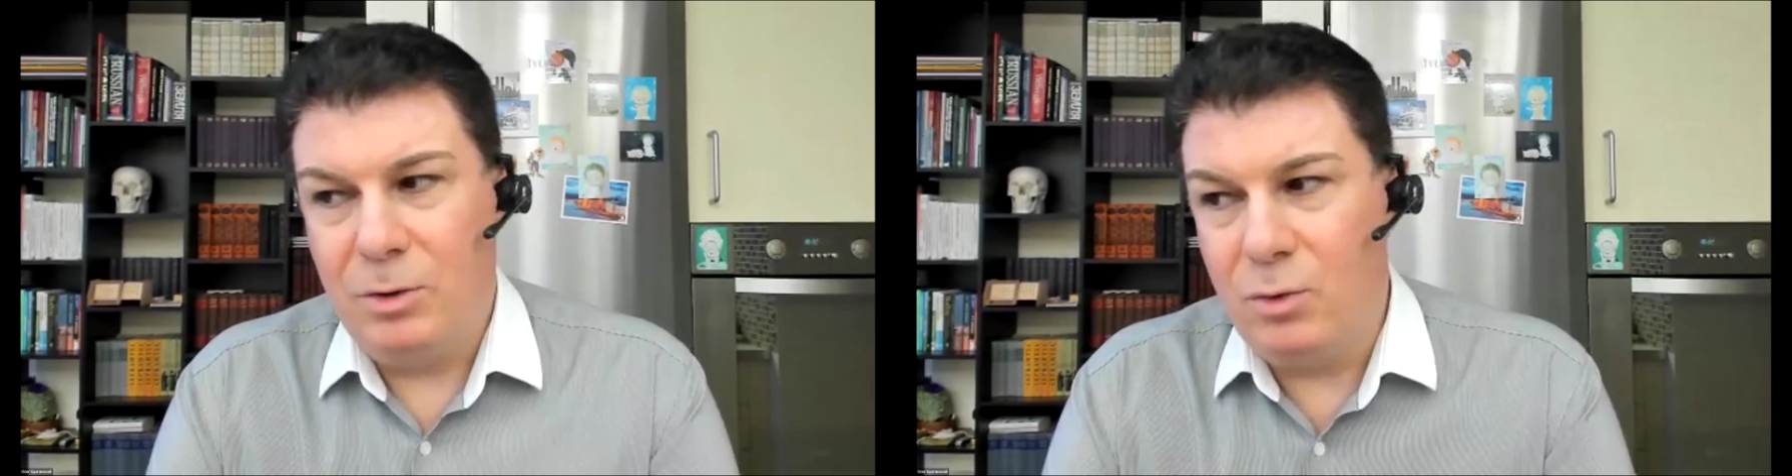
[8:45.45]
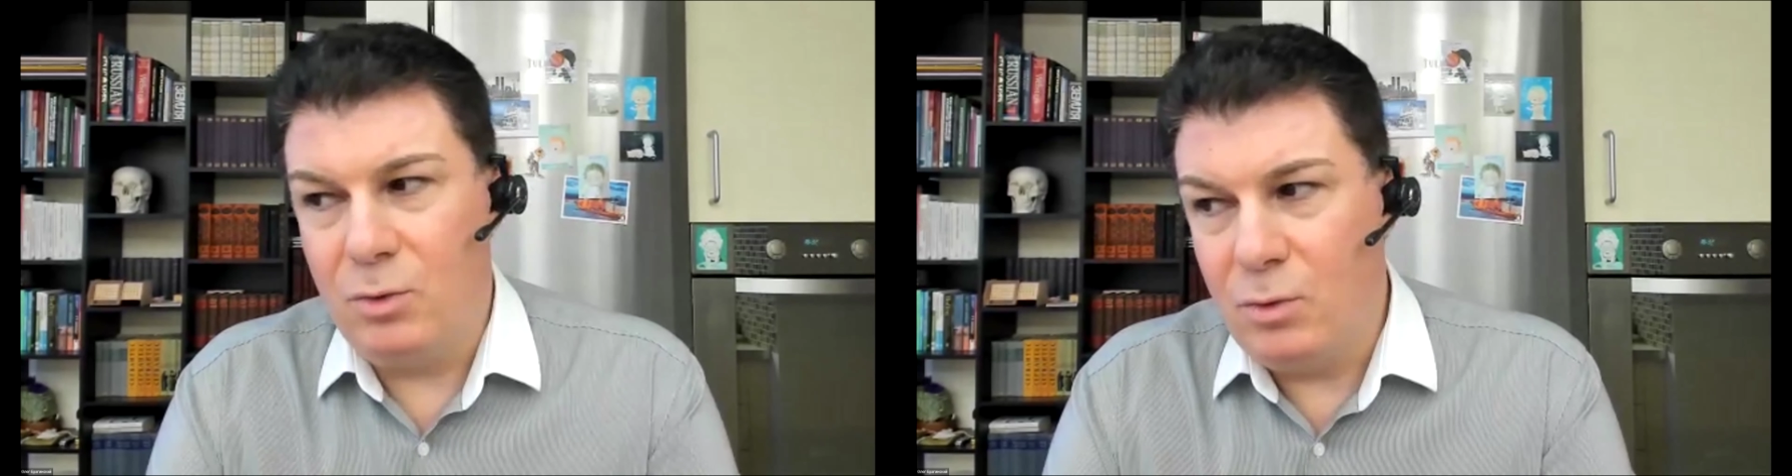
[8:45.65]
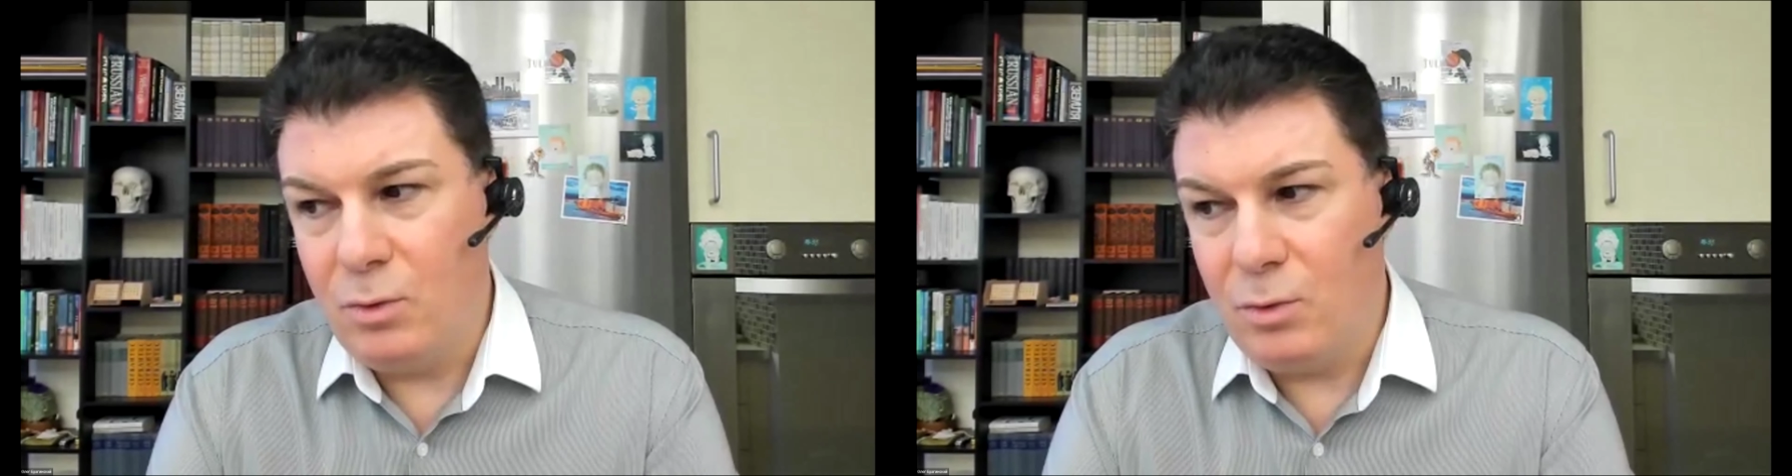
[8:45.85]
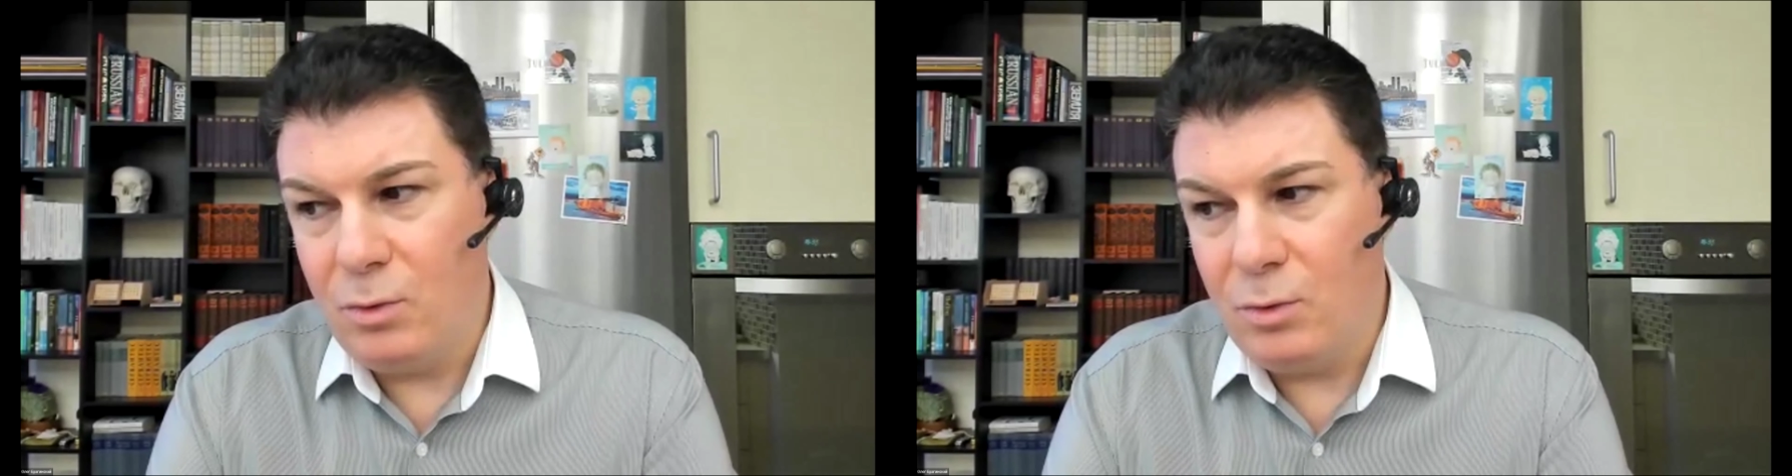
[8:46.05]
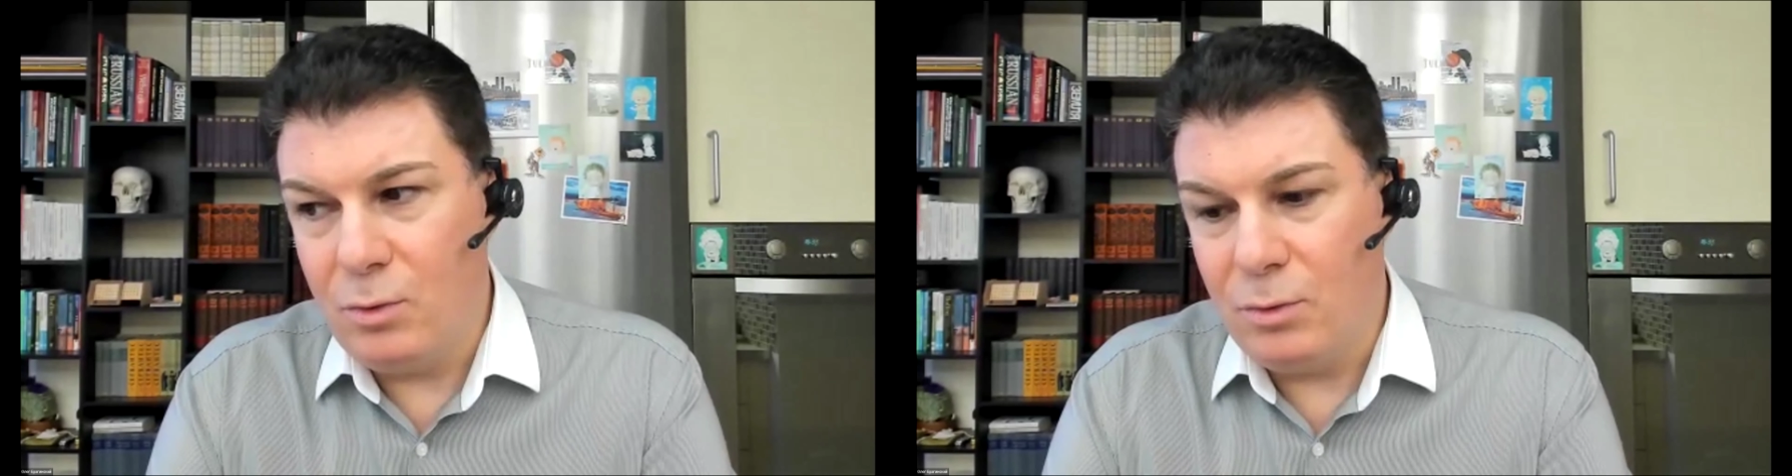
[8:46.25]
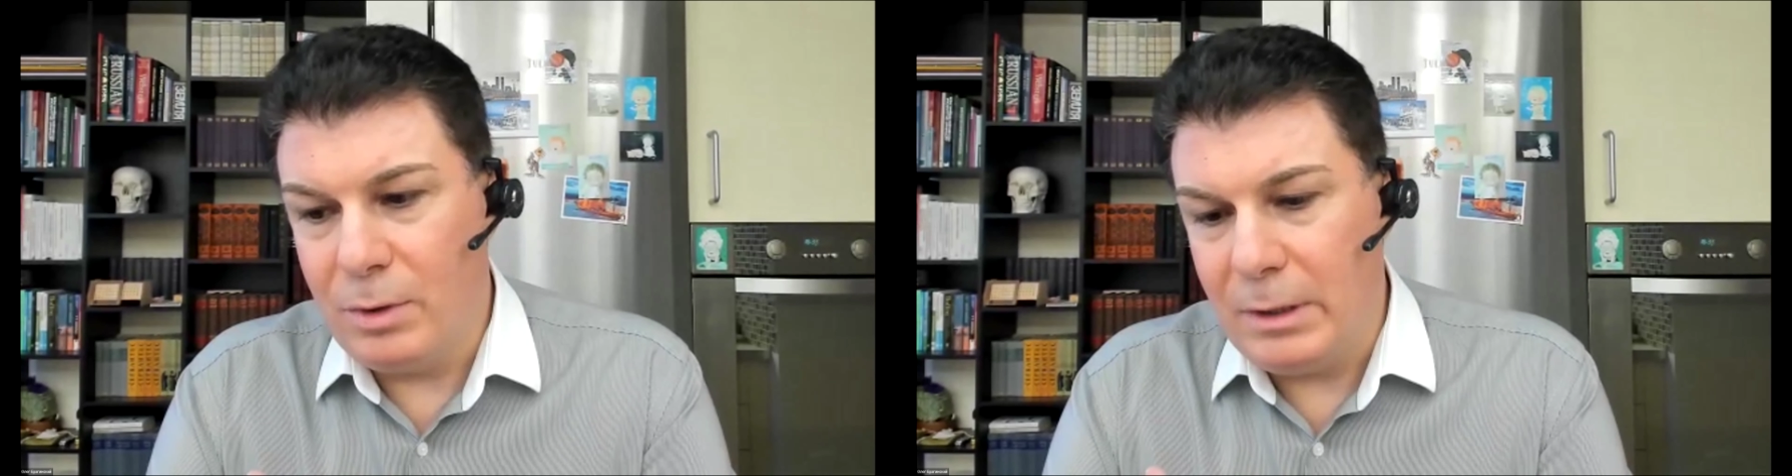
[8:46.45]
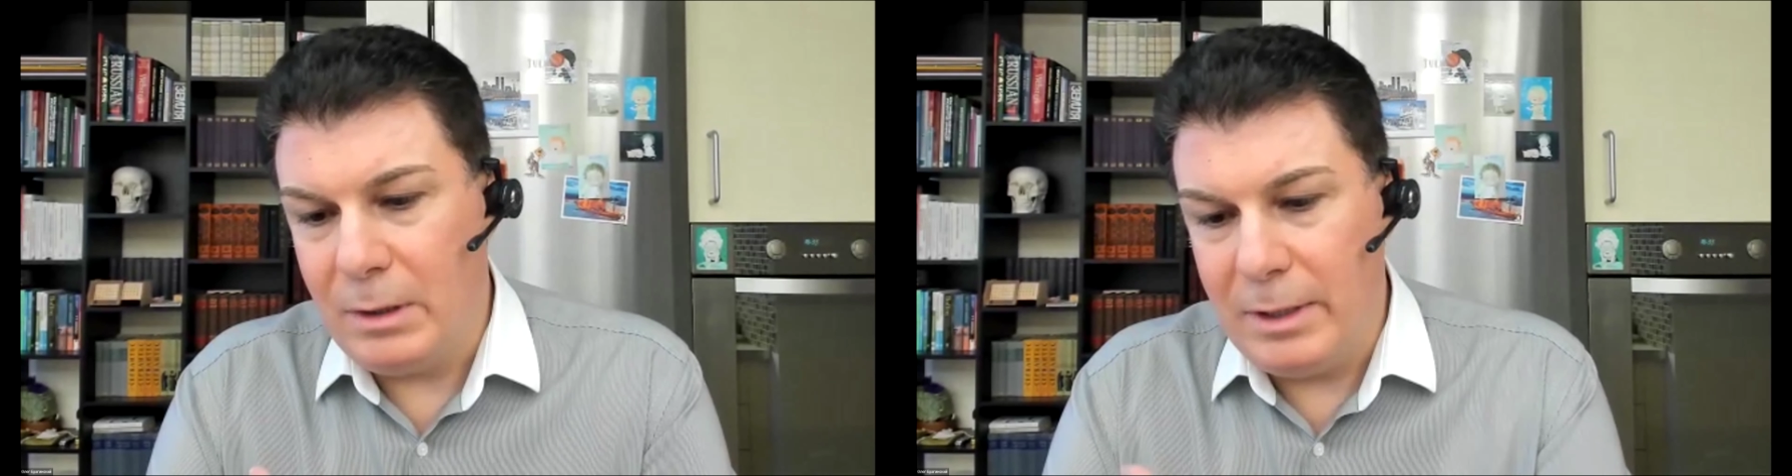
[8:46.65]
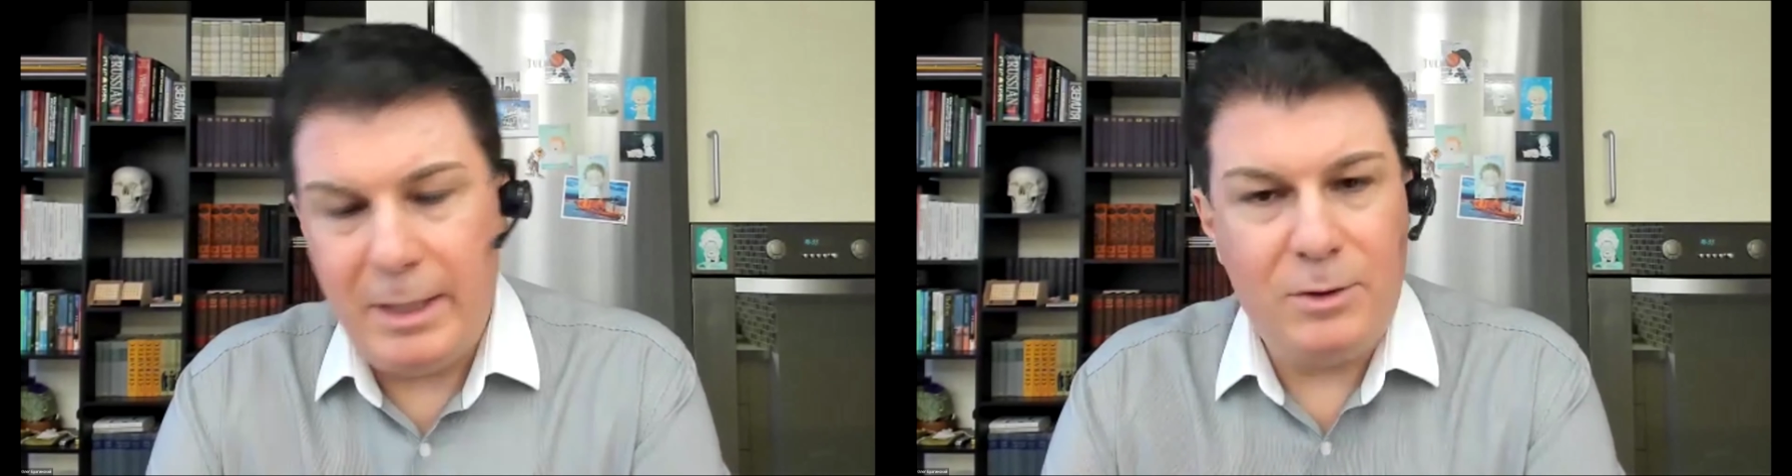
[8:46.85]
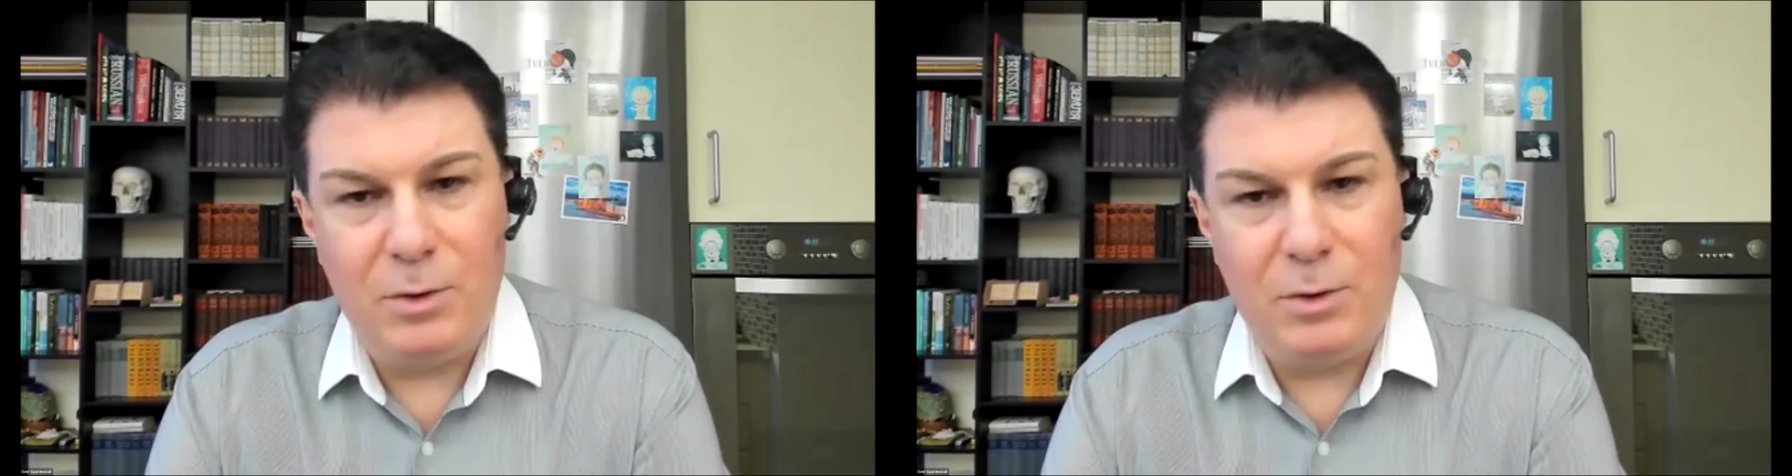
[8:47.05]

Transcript: to get